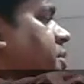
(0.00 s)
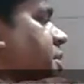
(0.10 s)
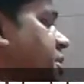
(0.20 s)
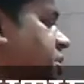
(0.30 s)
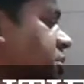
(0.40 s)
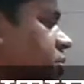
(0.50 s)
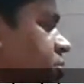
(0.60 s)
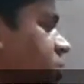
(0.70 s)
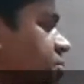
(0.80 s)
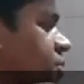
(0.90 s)
Tension
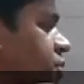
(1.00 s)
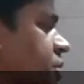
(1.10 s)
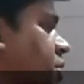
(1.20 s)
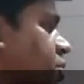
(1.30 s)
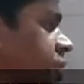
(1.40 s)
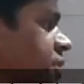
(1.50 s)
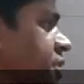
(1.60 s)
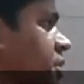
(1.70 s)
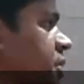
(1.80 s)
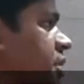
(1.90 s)
cannot become zero in the lower
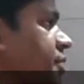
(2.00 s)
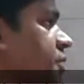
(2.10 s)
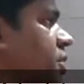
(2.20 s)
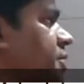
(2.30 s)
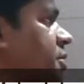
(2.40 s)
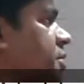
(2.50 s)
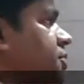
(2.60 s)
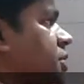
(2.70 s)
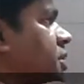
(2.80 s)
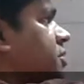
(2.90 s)
region. If at all it becomes
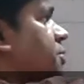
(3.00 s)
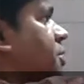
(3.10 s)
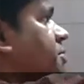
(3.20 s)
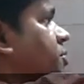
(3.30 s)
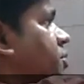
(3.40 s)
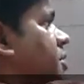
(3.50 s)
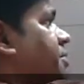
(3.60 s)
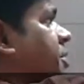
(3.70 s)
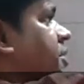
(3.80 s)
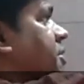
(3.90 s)
zero, it has to become zero in the
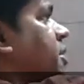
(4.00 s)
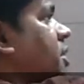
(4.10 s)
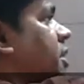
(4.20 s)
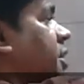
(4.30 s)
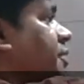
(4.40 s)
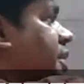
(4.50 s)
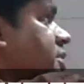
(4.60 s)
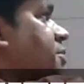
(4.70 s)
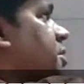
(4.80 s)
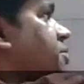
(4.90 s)
upper region. If it
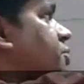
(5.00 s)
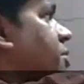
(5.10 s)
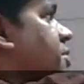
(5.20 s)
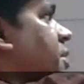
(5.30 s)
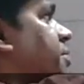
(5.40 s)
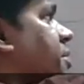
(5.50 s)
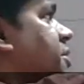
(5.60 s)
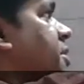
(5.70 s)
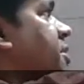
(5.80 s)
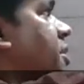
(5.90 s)
doesn't become zero in the upper
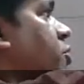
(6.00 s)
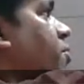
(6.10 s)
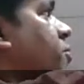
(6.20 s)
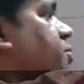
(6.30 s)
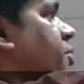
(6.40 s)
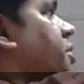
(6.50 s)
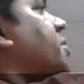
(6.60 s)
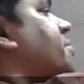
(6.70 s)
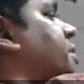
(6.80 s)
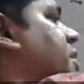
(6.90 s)
region, the topmost point,
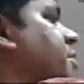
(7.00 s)
it will make a